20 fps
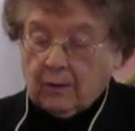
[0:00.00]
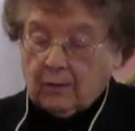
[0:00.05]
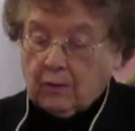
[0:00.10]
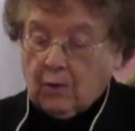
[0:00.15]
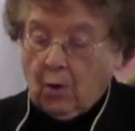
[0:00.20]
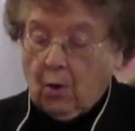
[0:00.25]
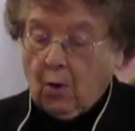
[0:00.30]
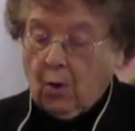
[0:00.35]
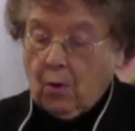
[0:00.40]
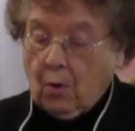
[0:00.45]

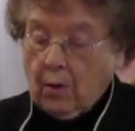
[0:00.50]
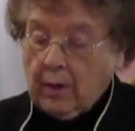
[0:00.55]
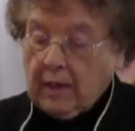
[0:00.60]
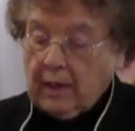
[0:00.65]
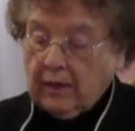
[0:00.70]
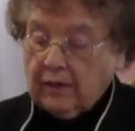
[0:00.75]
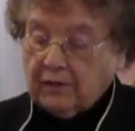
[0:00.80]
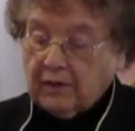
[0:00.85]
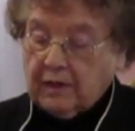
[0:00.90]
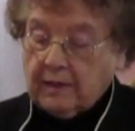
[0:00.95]
So
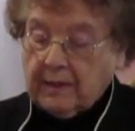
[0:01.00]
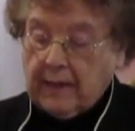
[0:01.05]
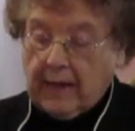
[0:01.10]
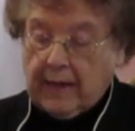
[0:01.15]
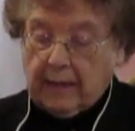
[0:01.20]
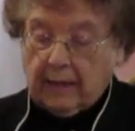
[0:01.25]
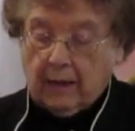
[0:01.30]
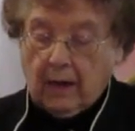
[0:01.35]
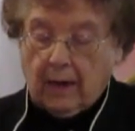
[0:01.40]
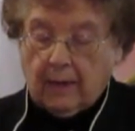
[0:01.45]
here
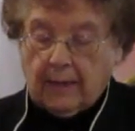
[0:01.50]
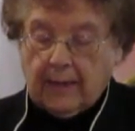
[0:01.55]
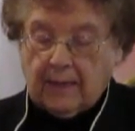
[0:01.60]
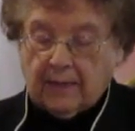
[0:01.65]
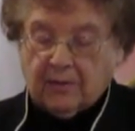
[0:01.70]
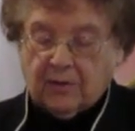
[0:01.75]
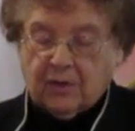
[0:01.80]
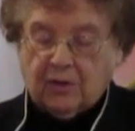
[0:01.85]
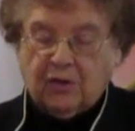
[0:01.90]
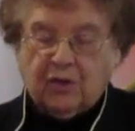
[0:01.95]
today in our
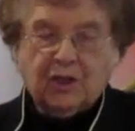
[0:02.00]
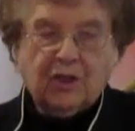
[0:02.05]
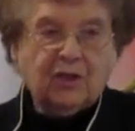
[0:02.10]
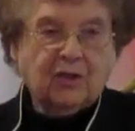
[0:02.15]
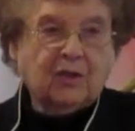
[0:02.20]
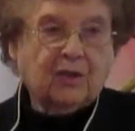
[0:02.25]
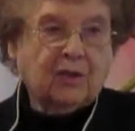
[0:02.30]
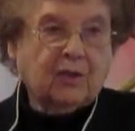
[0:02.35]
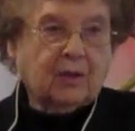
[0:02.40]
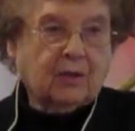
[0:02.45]
lesson,
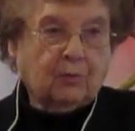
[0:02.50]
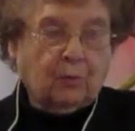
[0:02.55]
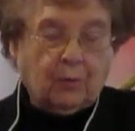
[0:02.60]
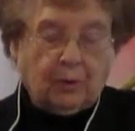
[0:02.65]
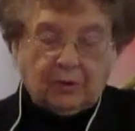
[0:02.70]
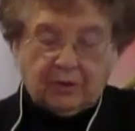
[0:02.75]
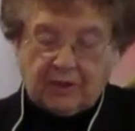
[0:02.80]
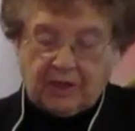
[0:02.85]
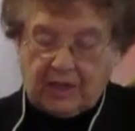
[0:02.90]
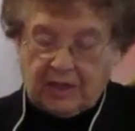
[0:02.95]
Jesus
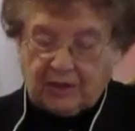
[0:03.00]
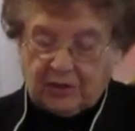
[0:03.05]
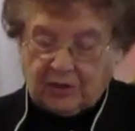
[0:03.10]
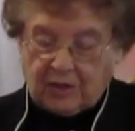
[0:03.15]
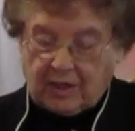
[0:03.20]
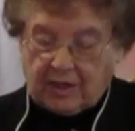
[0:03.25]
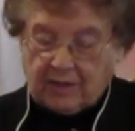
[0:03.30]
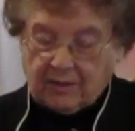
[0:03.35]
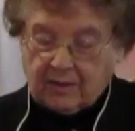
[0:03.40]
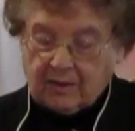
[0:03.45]
will teach
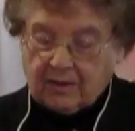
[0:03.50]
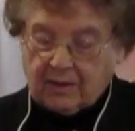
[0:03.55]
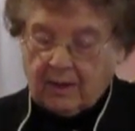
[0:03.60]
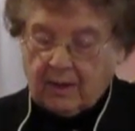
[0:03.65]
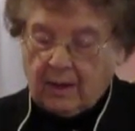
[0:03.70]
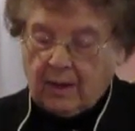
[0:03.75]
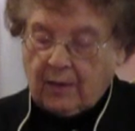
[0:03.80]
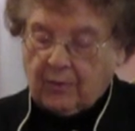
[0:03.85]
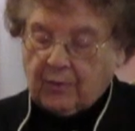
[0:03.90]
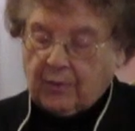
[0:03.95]
us
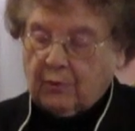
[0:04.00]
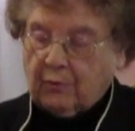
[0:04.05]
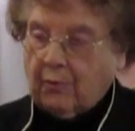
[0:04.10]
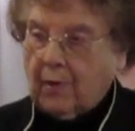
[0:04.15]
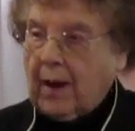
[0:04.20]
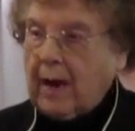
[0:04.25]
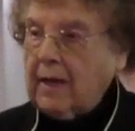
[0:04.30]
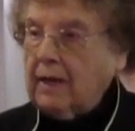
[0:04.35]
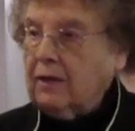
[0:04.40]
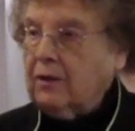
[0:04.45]
the
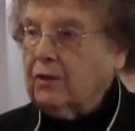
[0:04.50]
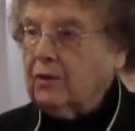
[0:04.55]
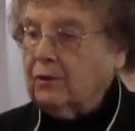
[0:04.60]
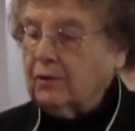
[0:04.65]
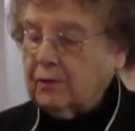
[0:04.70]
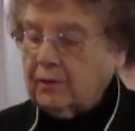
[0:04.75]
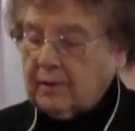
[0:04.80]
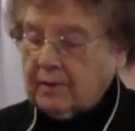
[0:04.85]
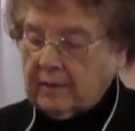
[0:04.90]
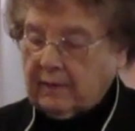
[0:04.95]
right
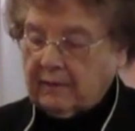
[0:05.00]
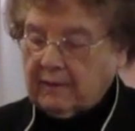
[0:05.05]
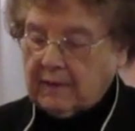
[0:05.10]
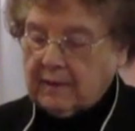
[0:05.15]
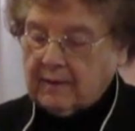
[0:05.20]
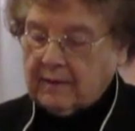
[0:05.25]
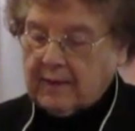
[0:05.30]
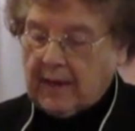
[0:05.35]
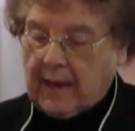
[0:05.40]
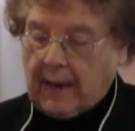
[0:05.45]
use of the
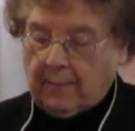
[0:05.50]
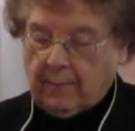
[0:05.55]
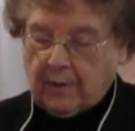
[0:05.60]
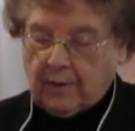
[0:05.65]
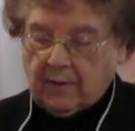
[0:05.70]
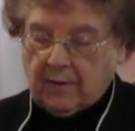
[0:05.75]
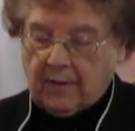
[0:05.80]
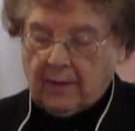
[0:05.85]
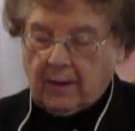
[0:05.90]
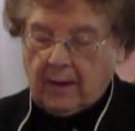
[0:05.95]

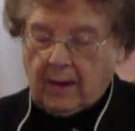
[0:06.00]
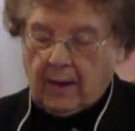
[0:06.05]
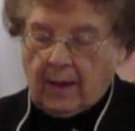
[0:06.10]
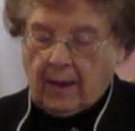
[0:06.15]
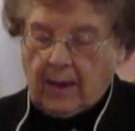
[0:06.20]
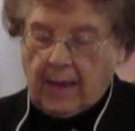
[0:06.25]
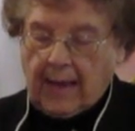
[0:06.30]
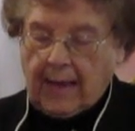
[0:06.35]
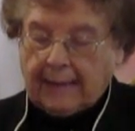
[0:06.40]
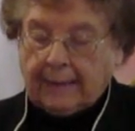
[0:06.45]
Sabbath
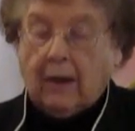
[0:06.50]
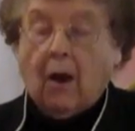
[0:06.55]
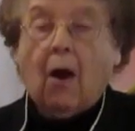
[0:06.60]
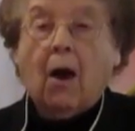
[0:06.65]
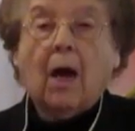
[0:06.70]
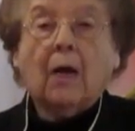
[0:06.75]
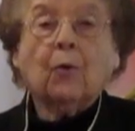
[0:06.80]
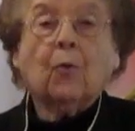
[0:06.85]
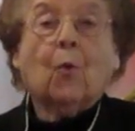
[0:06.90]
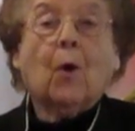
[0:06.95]
and
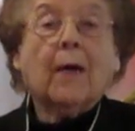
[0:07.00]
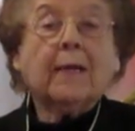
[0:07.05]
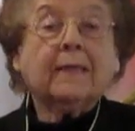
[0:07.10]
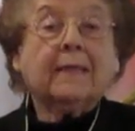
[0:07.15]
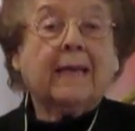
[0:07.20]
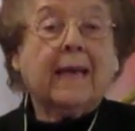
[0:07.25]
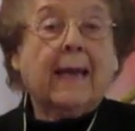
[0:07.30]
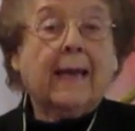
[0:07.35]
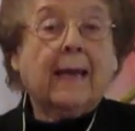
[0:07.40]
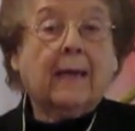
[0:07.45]
on
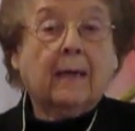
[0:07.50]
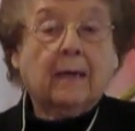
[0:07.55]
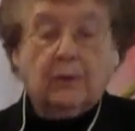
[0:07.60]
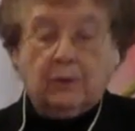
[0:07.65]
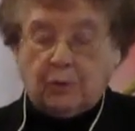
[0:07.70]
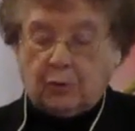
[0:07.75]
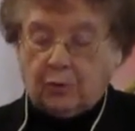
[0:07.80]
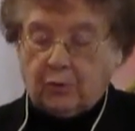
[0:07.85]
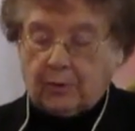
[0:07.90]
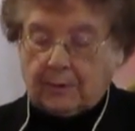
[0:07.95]
what day
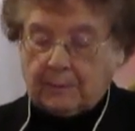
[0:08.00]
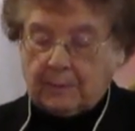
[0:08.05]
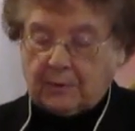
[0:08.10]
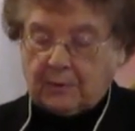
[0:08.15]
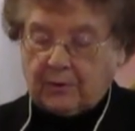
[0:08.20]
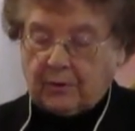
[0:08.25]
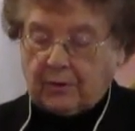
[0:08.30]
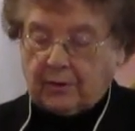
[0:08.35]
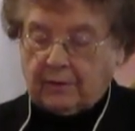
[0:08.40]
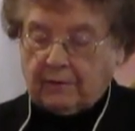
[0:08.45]
to
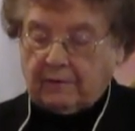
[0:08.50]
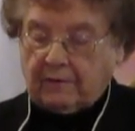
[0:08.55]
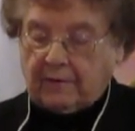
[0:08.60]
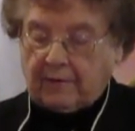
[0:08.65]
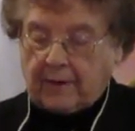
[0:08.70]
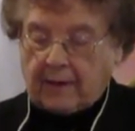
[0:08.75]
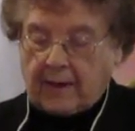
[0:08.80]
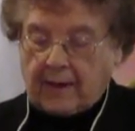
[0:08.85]
observe